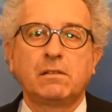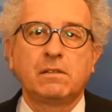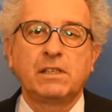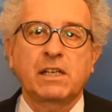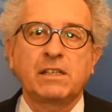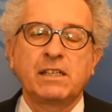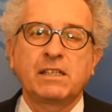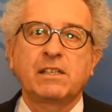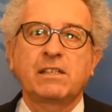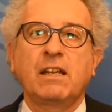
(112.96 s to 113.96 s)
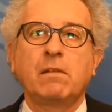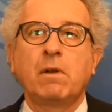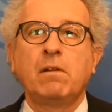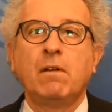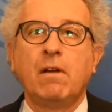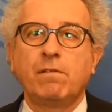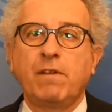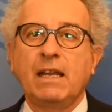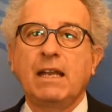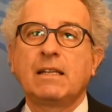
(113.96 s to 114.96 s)
discussing sustainable
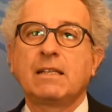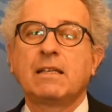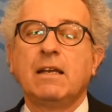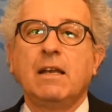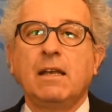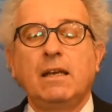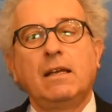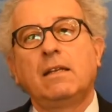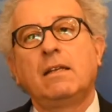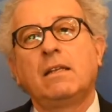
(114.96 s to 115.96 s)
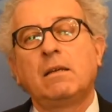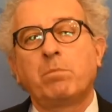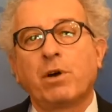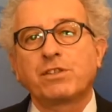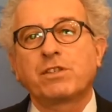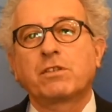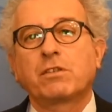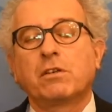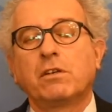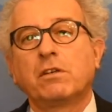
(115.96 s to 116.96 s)
finance in the
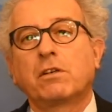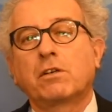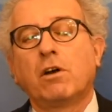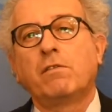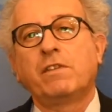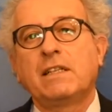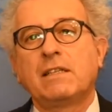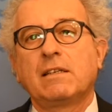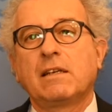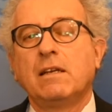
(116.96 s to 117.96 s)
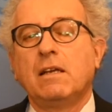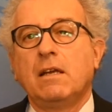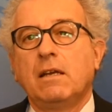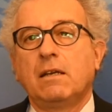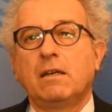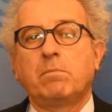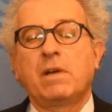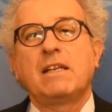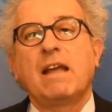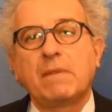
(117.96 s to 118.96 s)
post-COVID
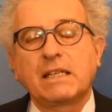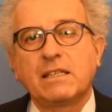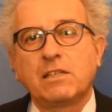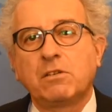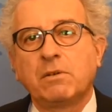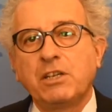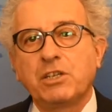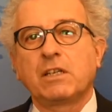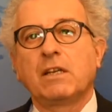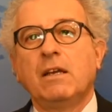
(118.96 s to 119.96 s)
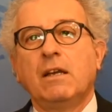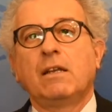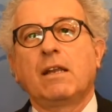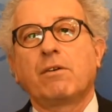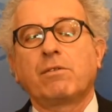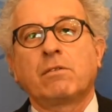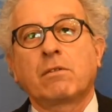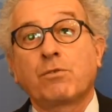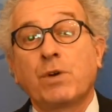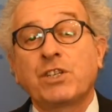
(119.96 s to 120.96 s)
pandemic situation. Now,
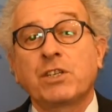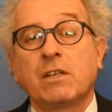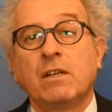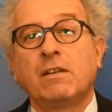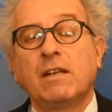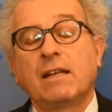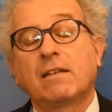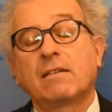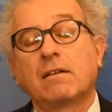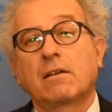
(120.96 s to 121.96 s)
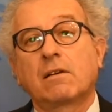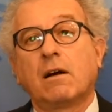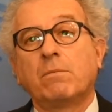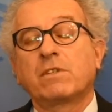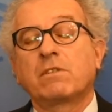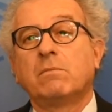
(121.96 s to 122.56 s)
the question that comes to